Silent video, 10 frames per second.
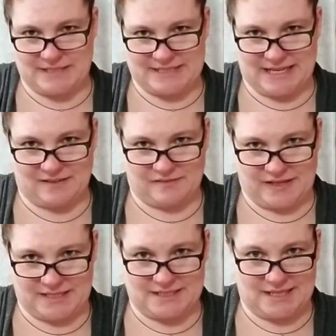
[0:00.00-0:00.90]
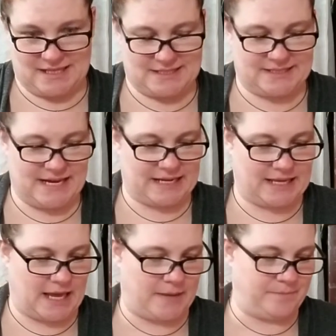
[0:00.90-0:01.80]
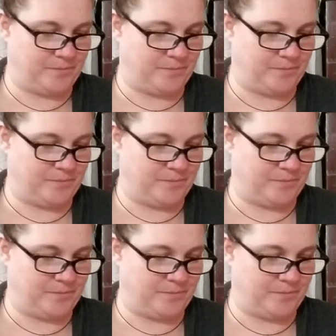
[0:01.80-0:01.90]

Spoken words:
to delve into this deck yet.